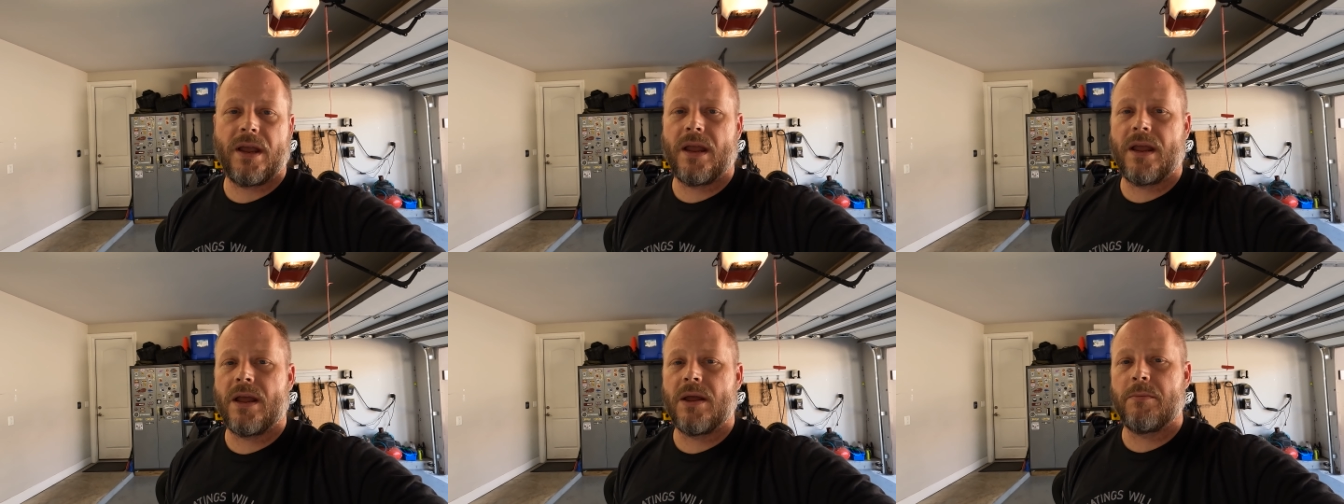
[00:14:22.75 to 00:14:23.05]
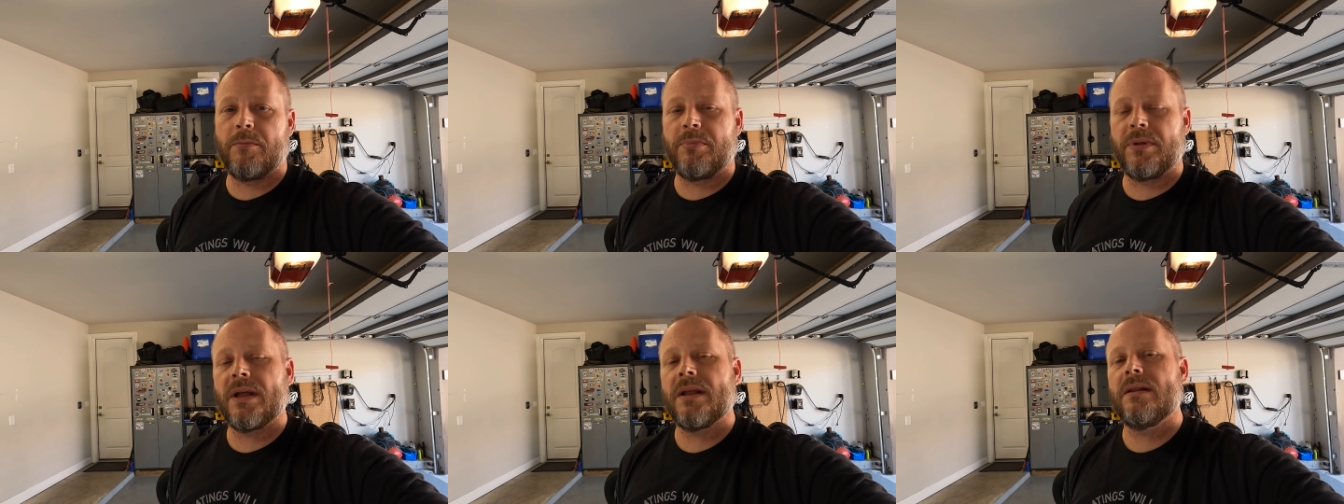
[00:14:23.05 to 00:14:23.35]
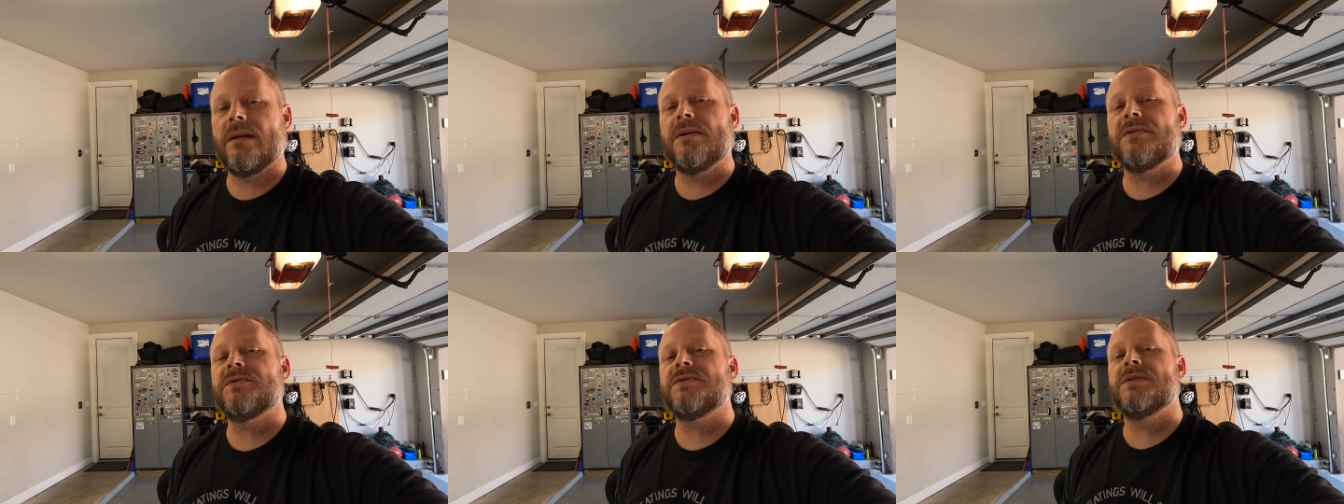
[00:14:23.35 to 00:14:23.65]
and
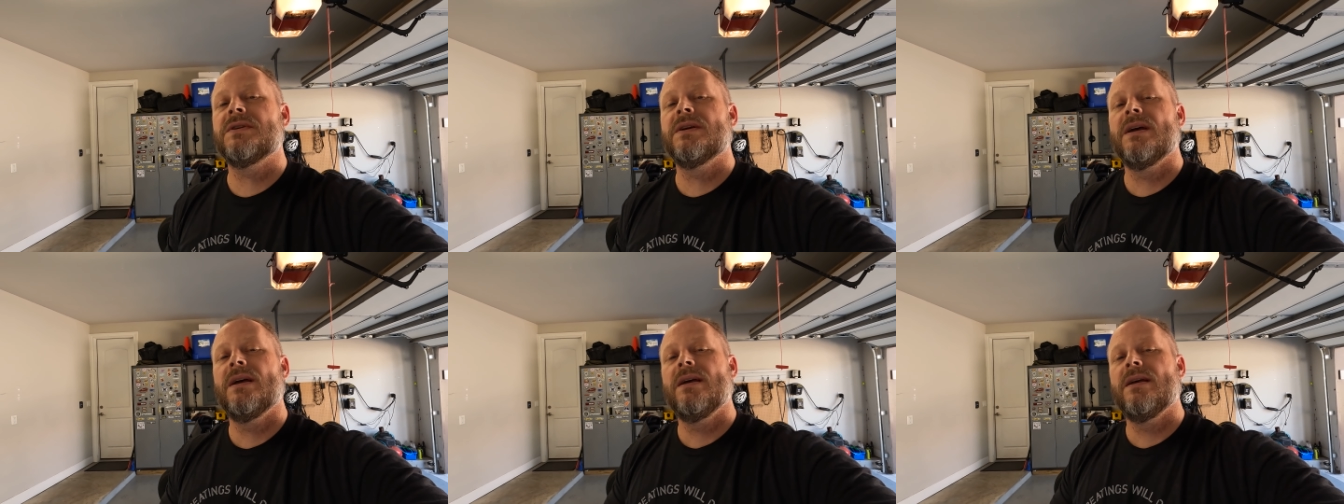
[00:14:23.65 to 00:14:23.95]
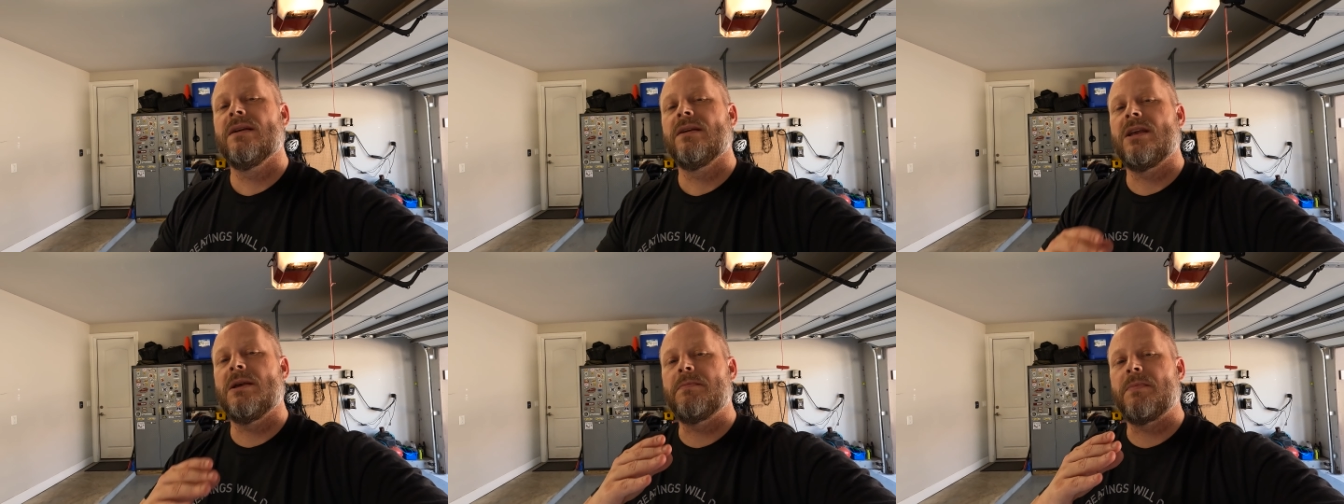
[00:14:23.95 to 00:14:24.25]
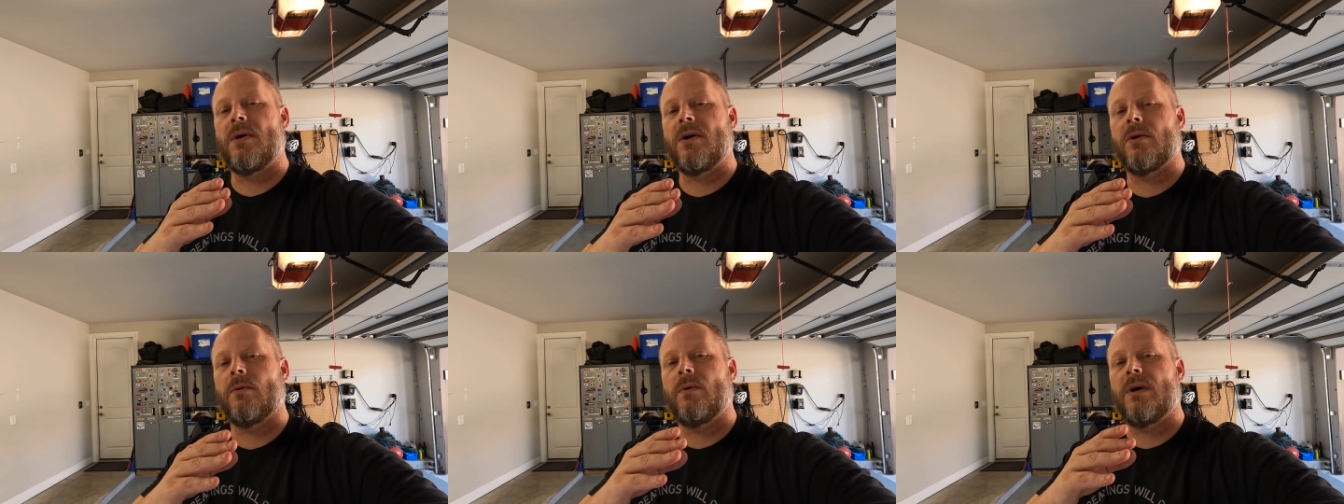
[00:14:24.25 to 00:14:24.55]
playlists. Keep
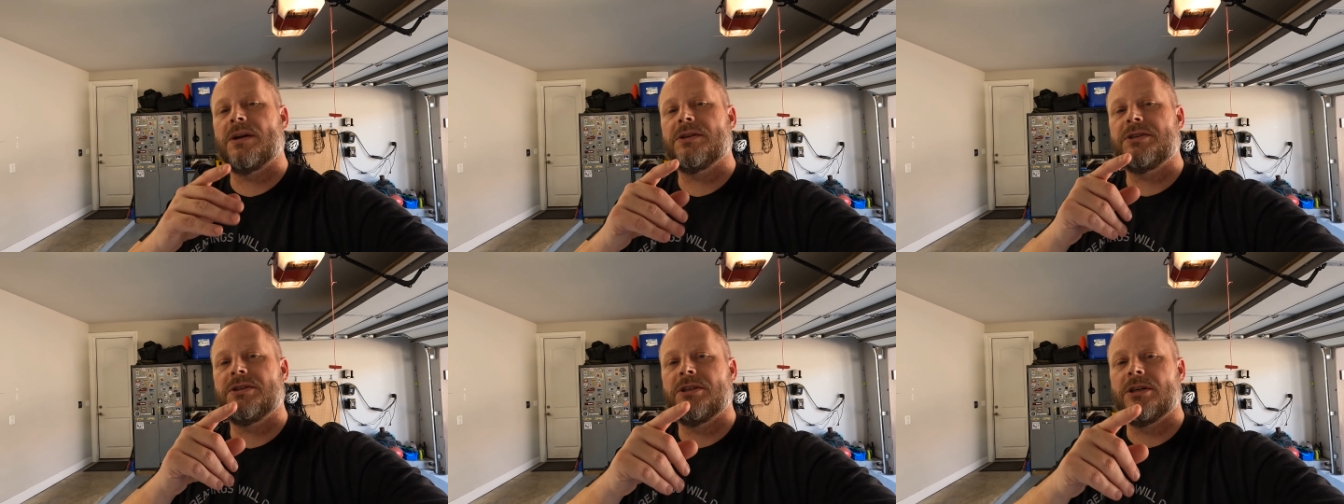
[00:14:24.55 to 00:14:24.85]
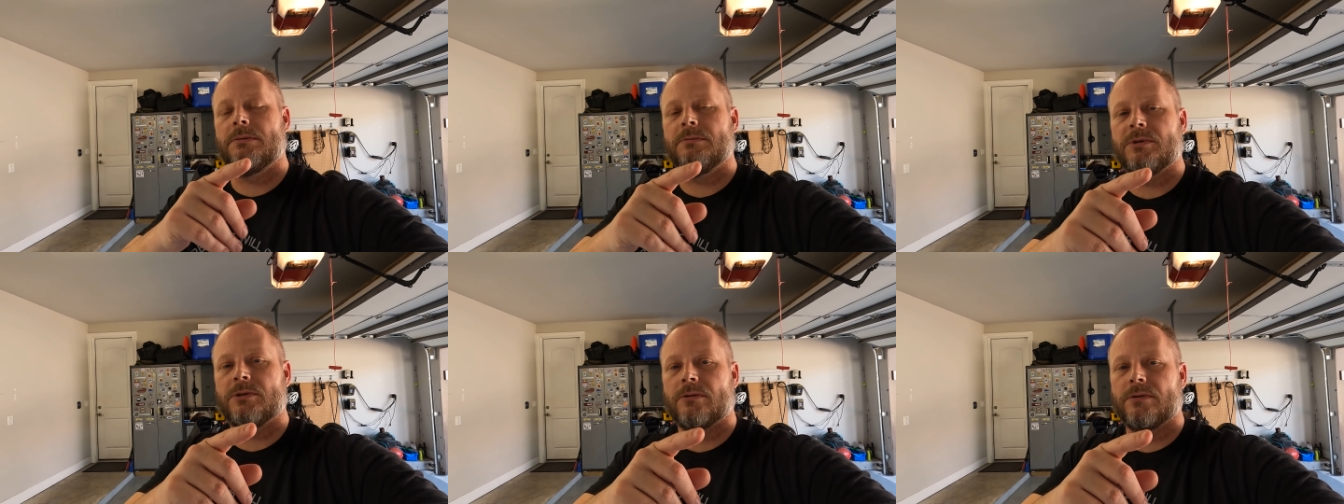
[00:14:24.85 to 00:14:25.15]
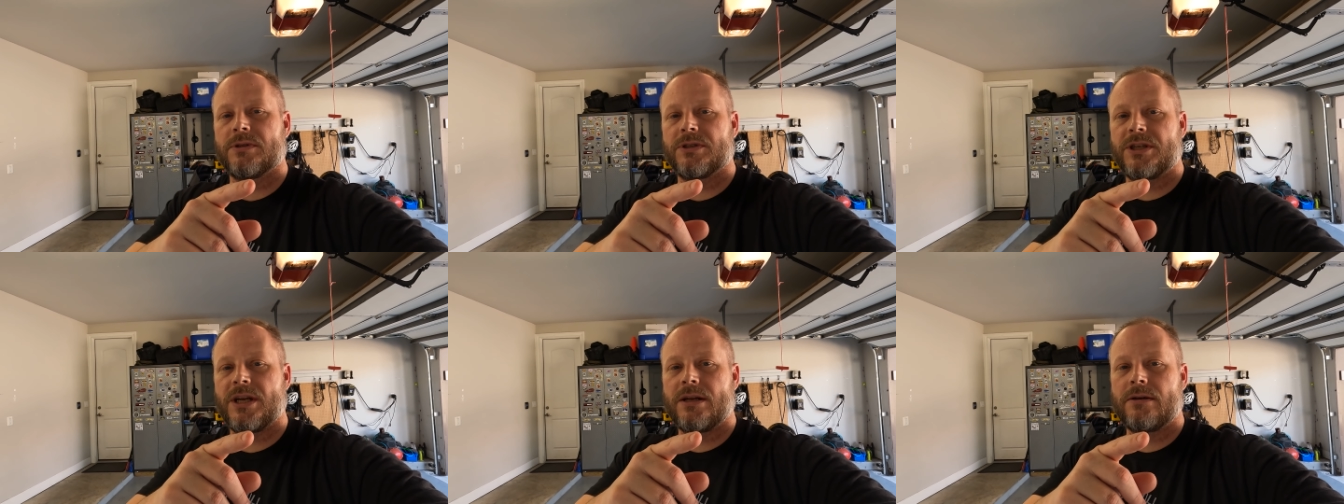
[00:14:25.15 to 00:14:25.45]
on watching. Help me grow
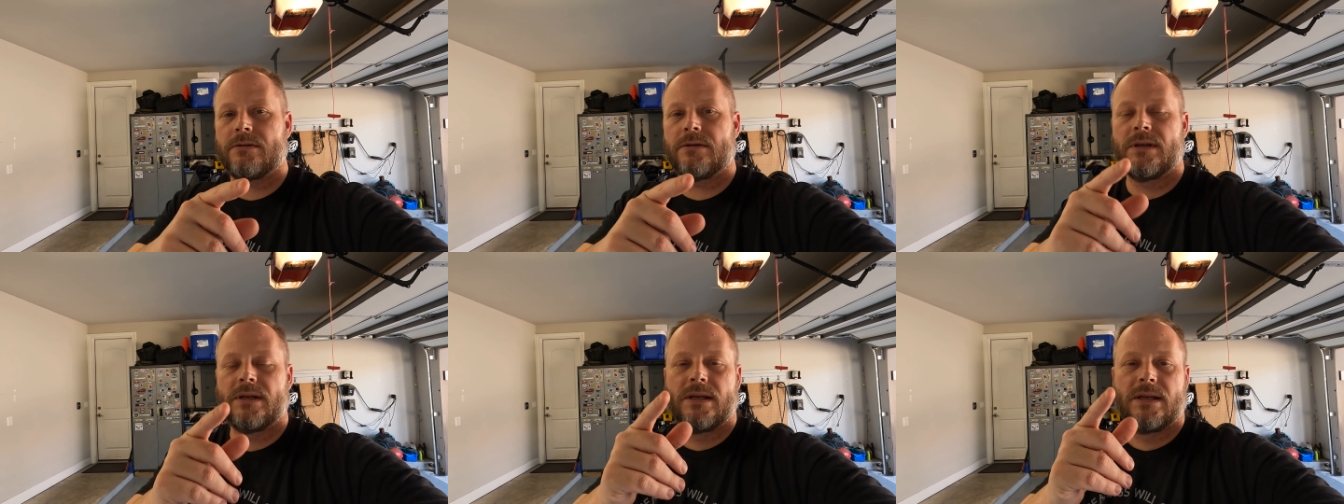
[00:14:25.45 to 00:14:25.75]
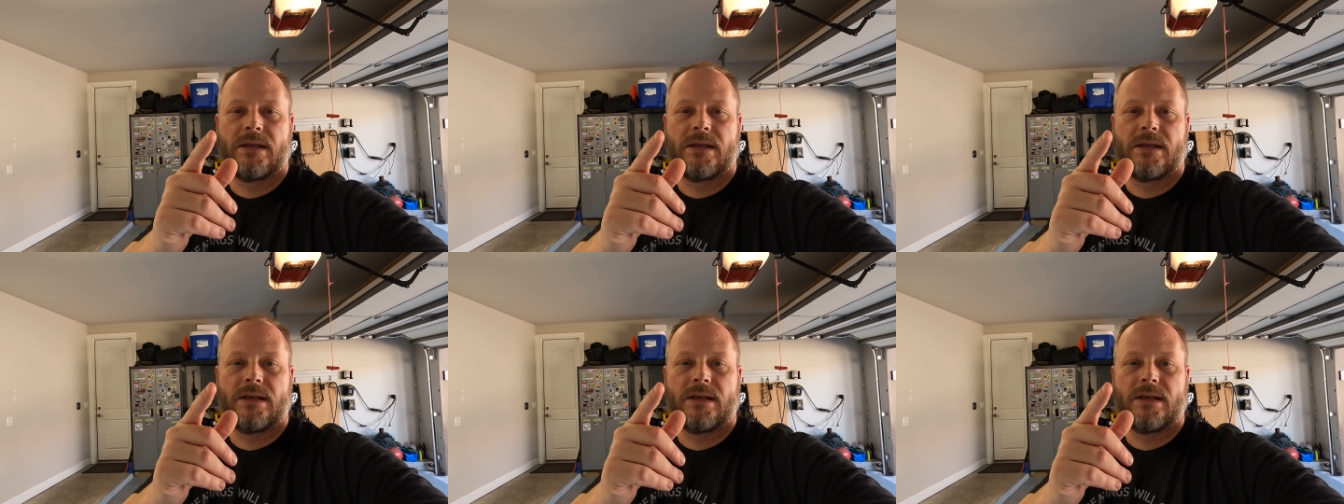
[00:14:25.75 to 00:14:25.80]
the channel.